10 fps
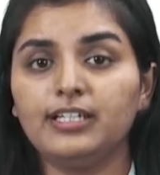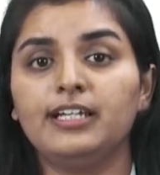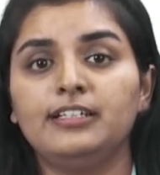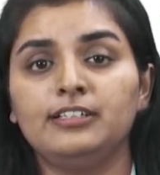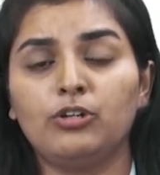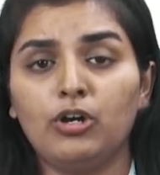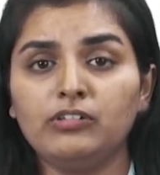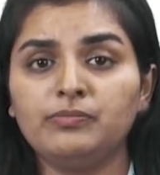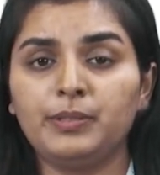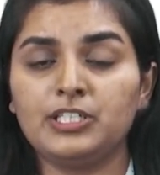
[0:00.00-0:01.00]
and in
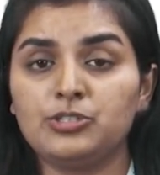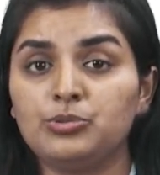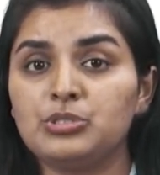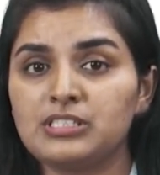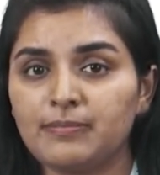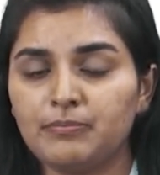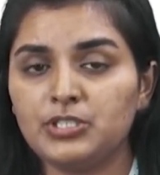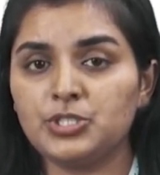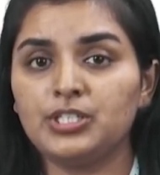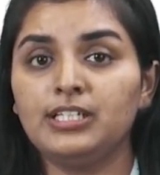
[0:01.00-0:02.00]
off page you do
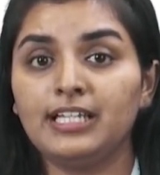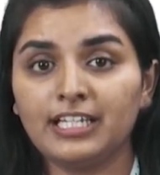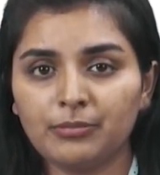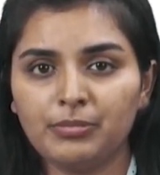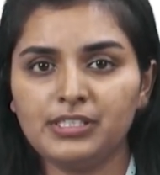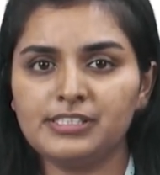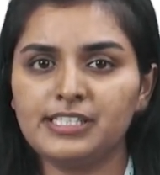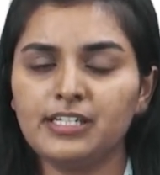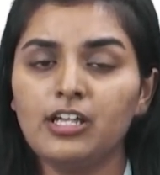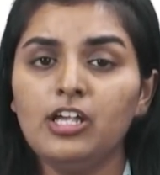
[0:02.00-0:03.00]
submission, link
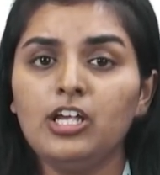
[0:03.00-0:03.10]
building,